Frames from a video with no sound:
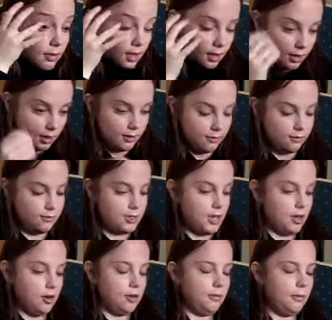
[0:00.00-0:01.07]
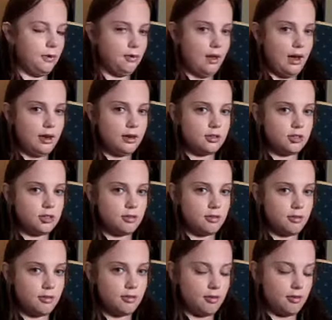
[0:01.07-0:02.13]
And I have terrible
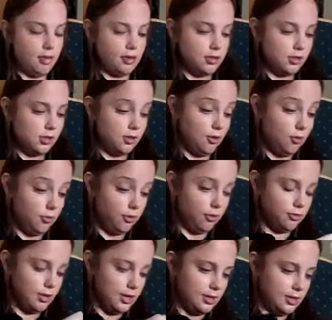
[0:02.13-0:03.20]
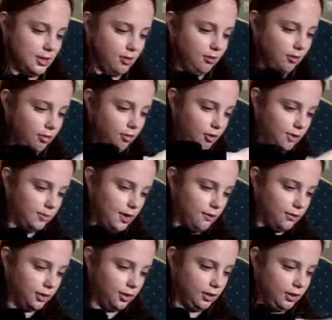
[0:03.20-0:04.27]
lashes. They just go straight down, so I'm
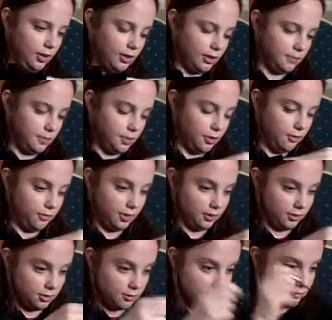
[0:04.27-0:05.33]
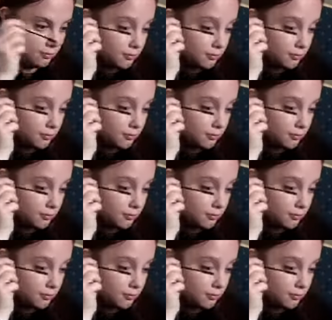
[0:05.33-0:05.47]
never going to get the perfect